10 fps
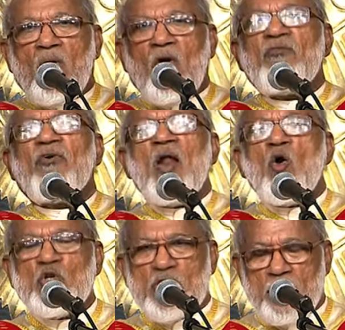of
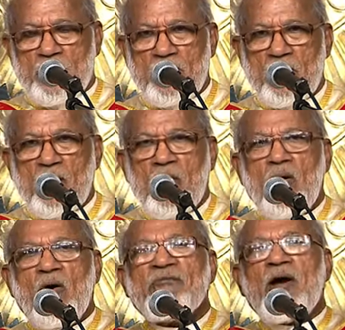fellowship,
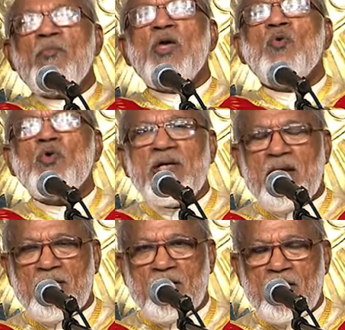of
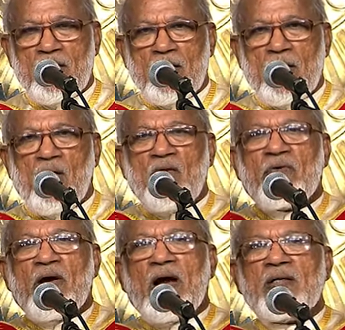communion, of
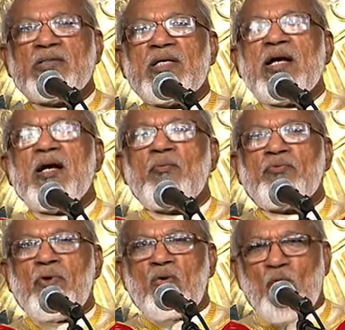concern
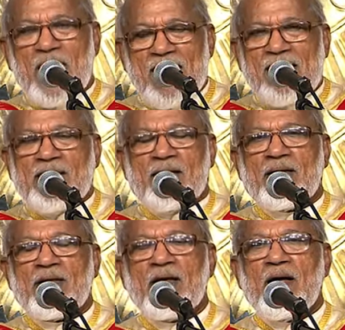for one another,
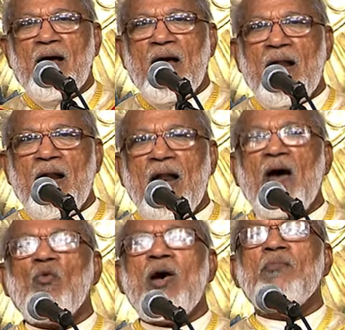and
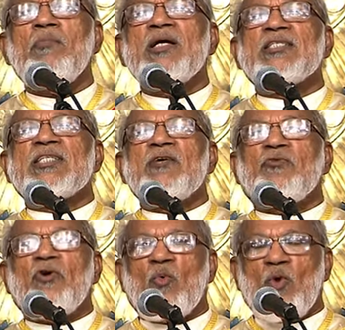love and mercy
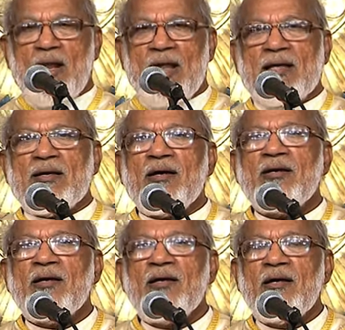for one
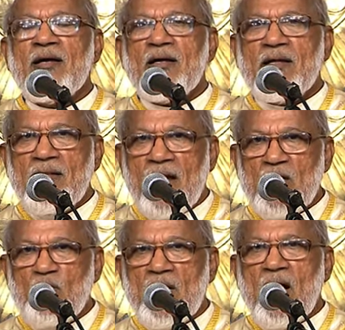another,
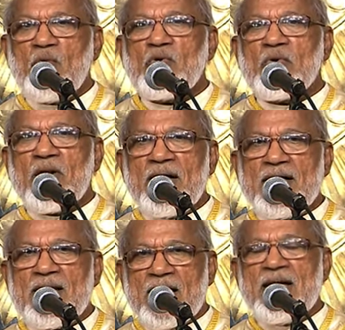that we have to
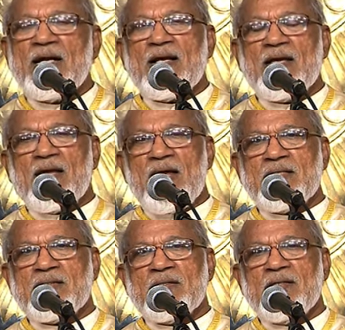
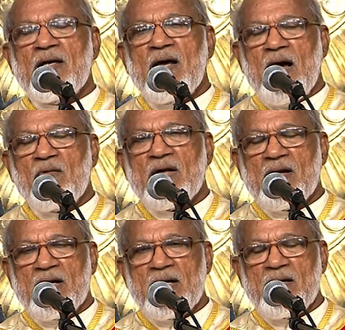rededicate our
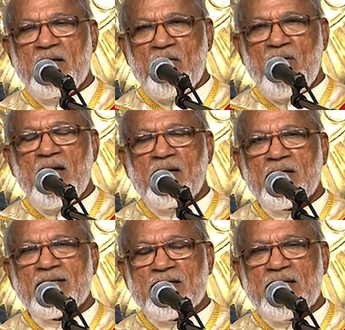re Divine
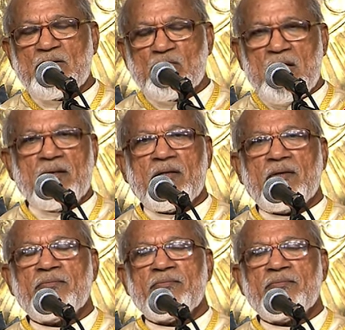Retreat Center.